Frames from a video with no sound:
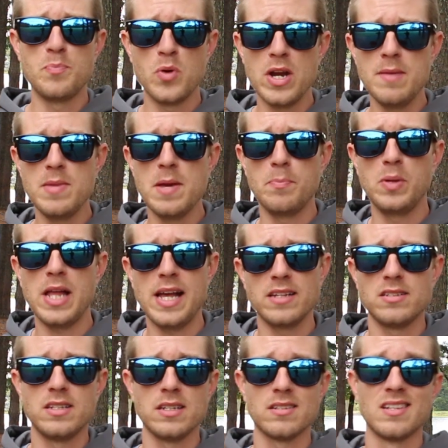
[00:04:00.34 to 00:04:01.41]
premium
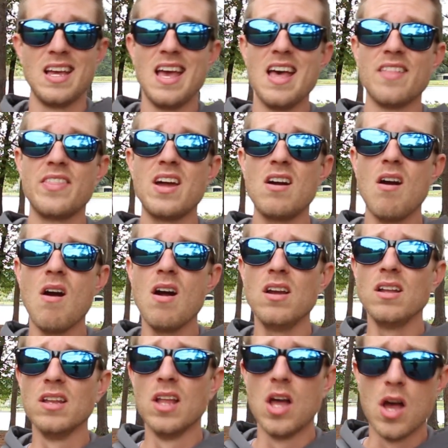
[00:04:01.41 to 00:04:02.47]
plastics. There are
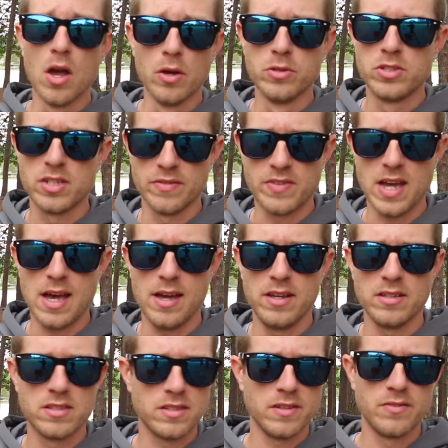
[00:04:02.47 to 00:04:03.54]
loads of
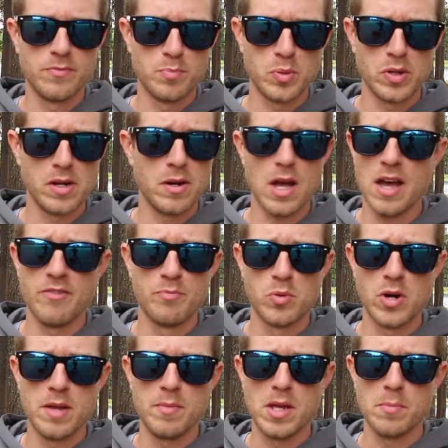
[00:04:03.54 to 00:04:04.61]
kinds of
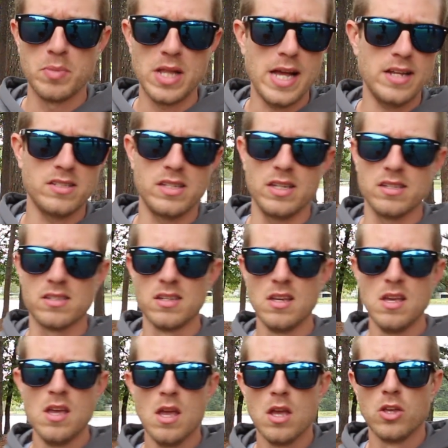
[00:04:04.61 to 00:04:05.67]
premium plastics.
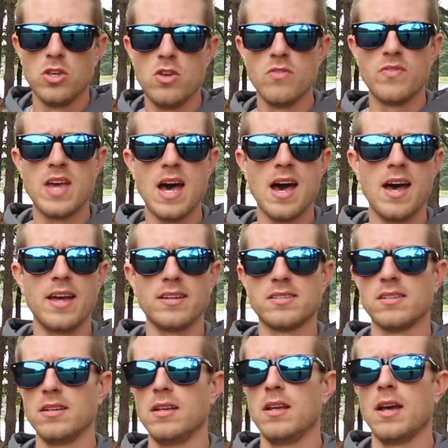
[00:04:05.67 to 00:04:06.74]
You've
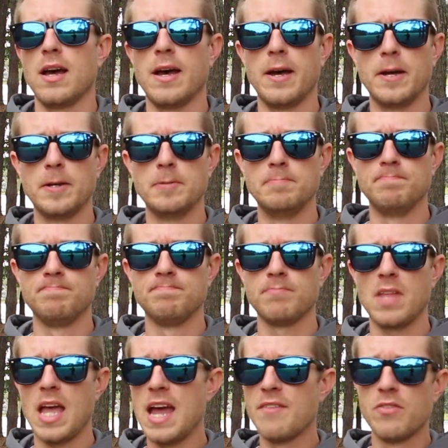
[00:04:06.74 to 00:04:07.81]
got
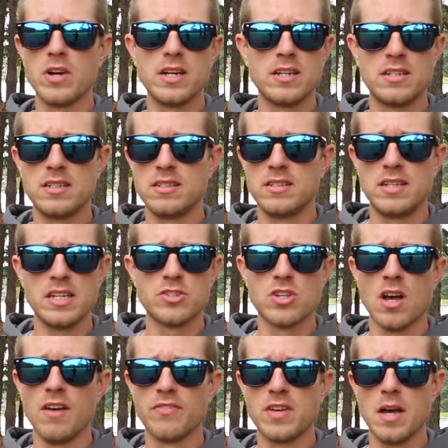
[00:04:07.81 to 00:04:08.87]
every disc
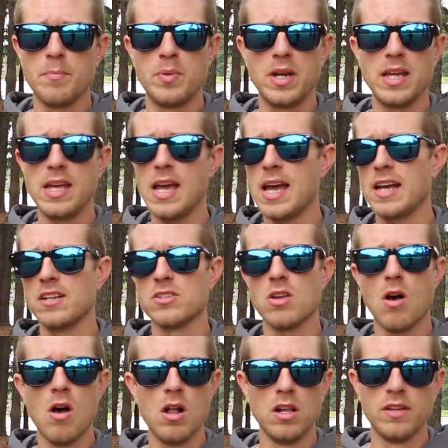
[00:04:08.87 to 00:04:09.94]
golf company has
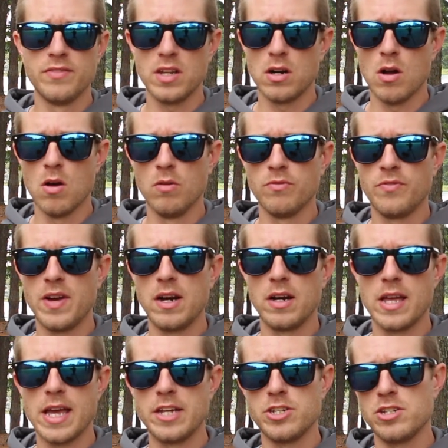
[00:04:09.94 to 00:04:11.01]
all of their own
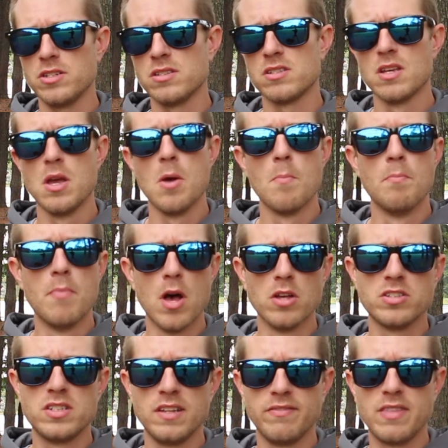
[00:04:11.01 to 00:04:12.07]
variations.
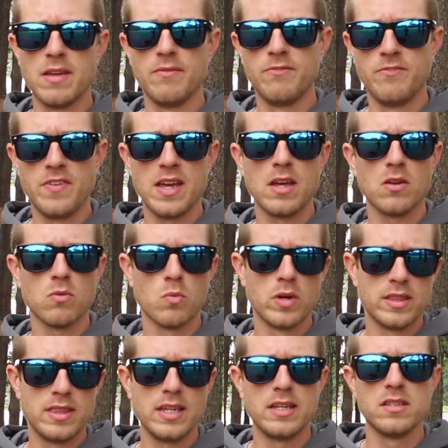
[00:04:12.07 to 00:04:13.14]
Most of them fit
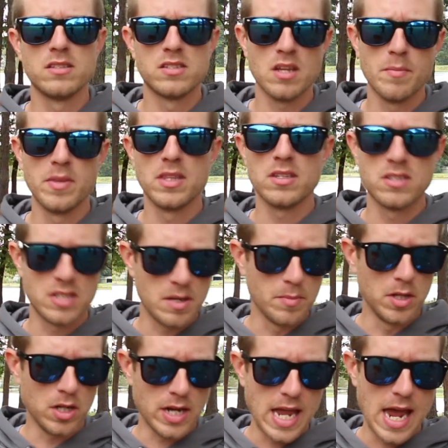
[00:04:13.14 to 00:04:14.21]
within some of the
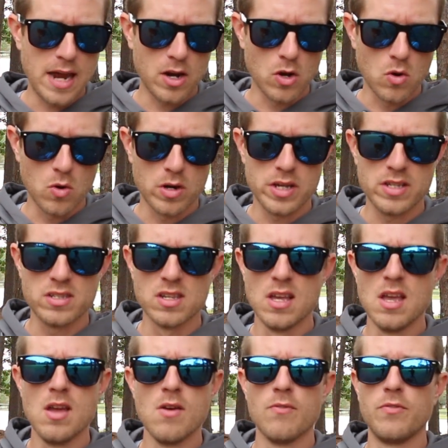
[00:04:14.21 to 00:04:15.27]
similar categories.
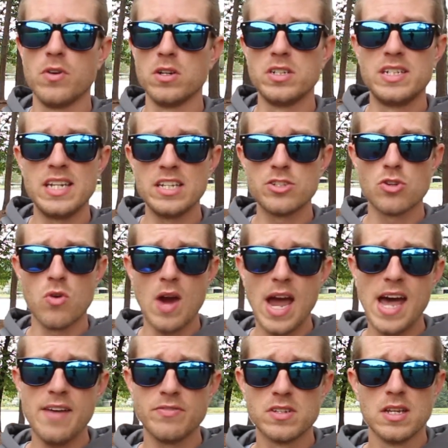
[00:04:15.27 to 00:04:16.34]
For
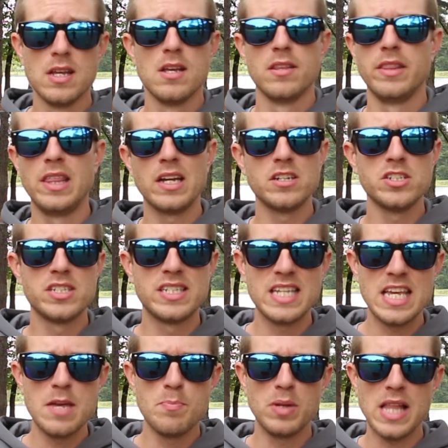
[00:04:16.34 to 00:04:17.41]
Discraft, their
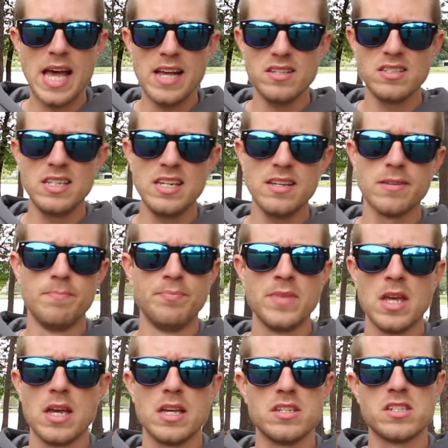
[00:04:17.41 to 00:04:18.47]
Z plastic
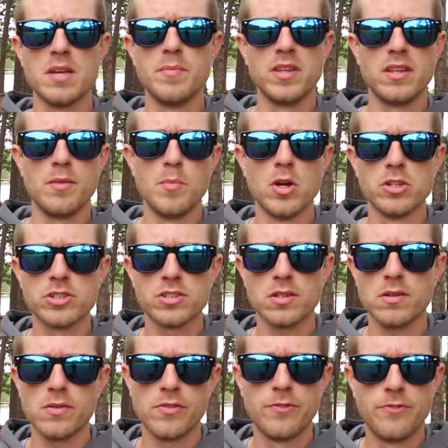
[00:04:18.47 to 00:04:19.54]
is some of their most
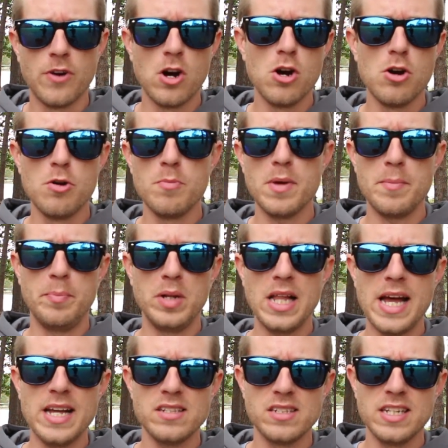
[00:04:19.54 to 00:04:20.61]
firm
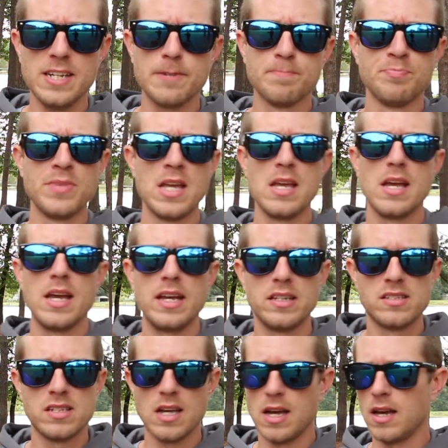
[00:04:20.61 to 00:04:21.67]
plastic.
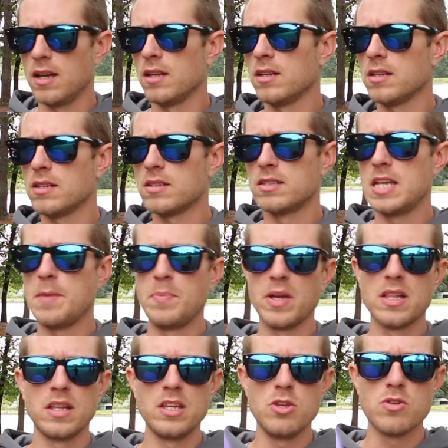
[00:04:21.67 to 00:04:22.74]
It's
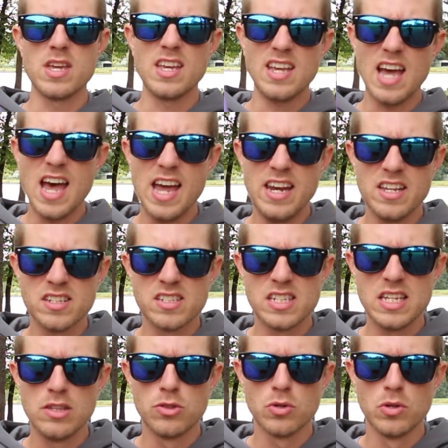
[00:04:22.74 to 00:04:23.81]
typically you can kind of
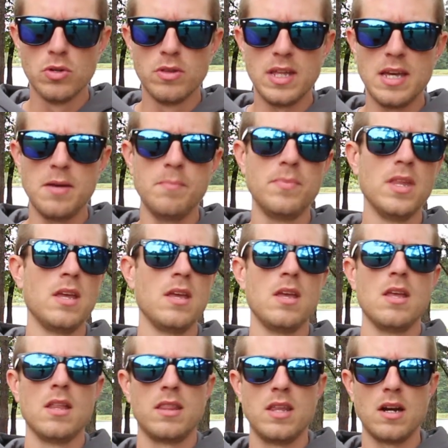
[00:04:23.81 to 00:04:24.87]
see through them.
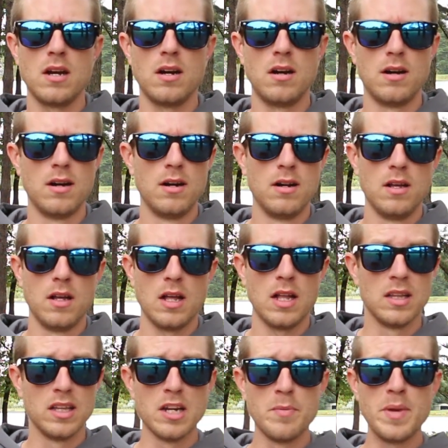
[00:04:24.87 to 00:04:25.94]
They're a
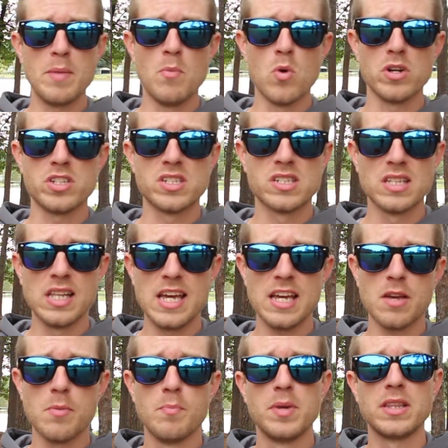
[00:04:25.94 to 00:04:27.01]
little bit more
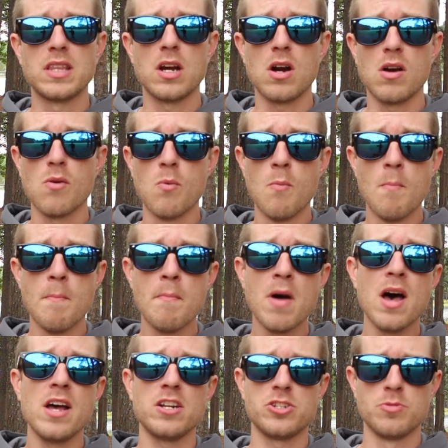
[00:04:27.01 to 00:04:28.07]
slick, but they're
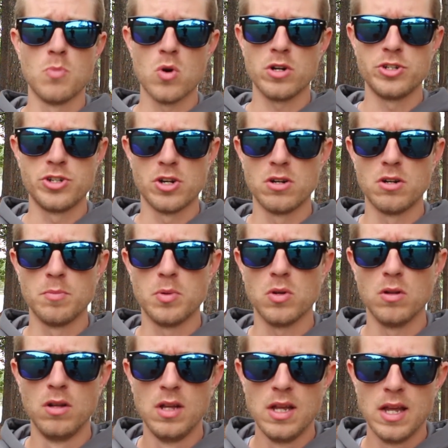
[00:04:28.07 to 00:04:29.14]
much more
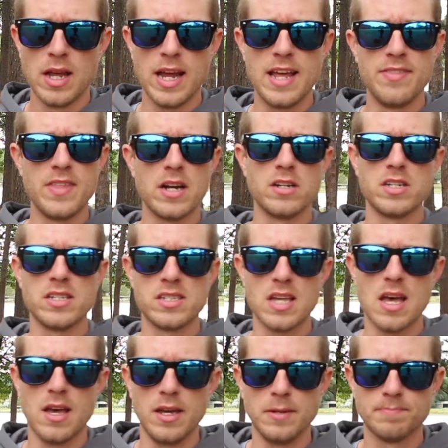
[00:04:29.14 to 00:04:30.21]
durable in their
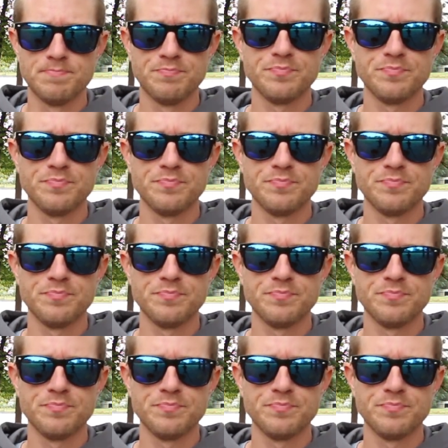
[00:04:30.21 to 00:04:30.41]
design.